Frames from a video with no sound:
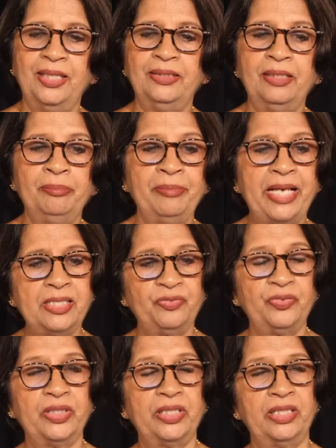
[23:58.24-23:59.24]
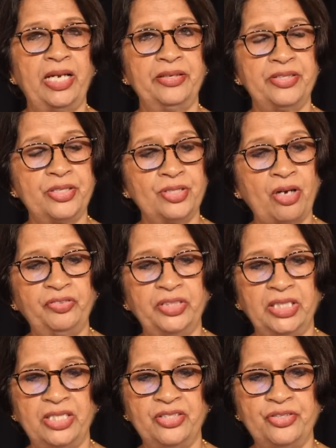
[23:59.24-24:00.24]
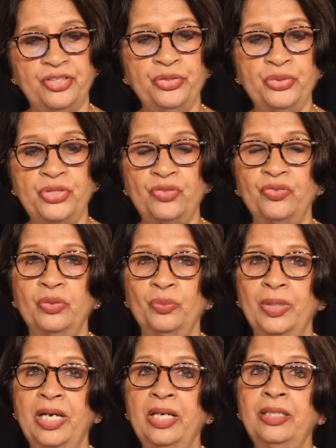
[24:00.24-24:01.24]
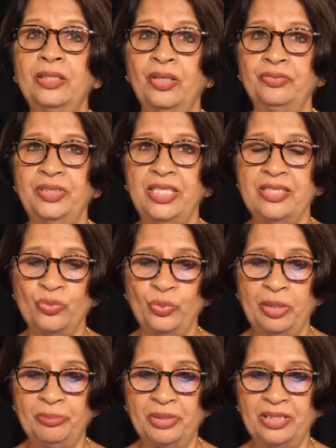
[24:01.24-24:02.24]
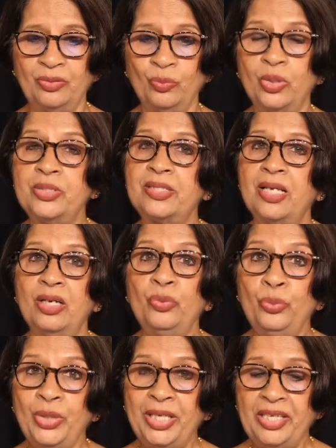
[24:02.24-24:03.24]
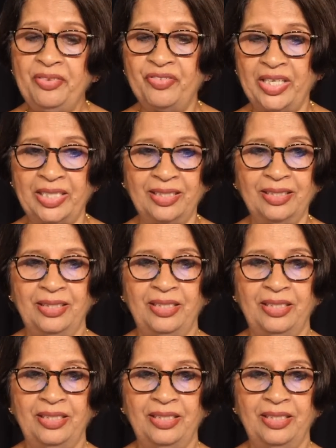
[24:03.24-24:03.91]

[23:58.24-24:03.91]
The metaphor Aristophanes used for the work of these women was weaving,